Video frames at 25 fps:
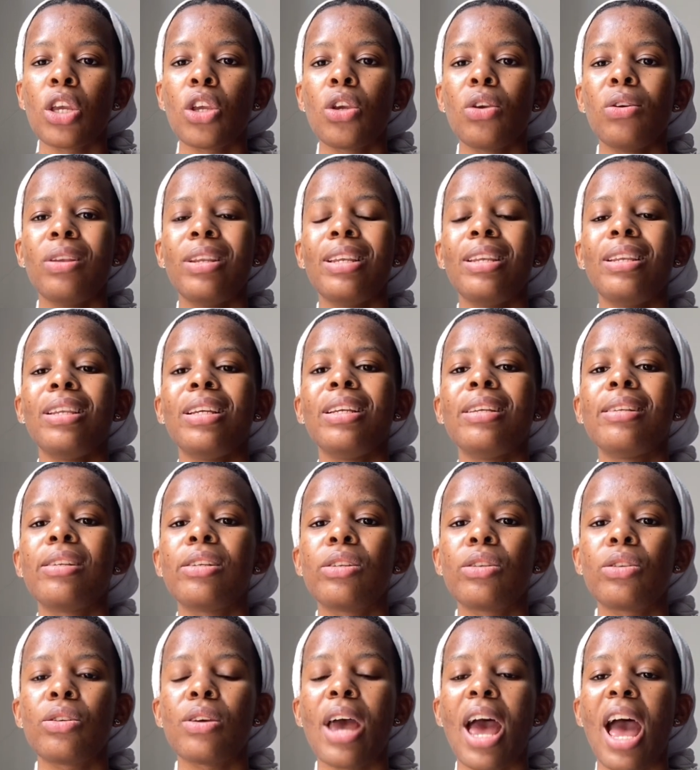you need
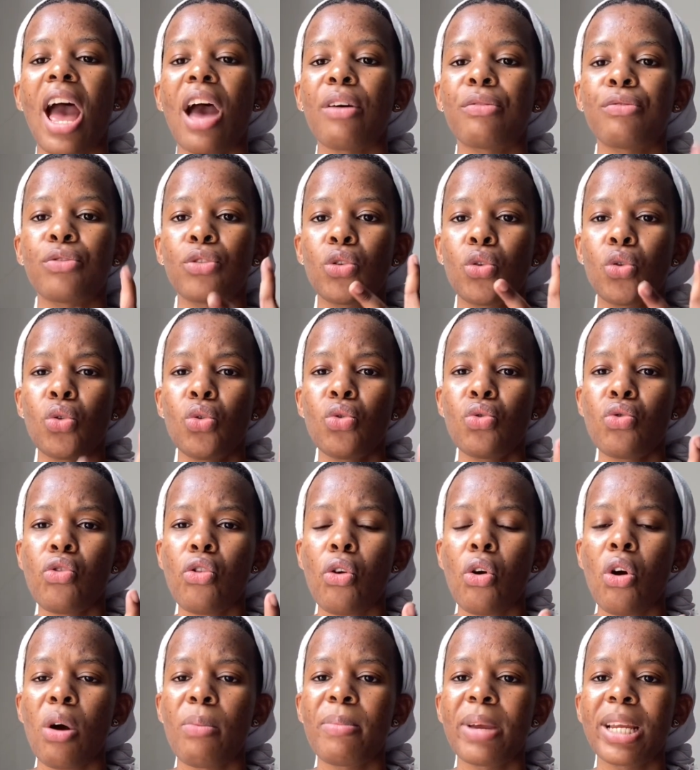to have two
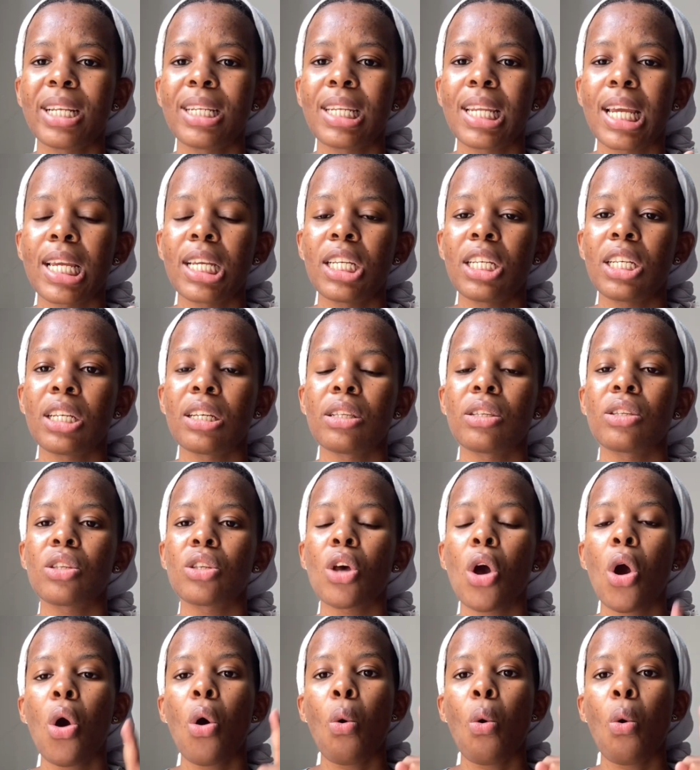recommendations.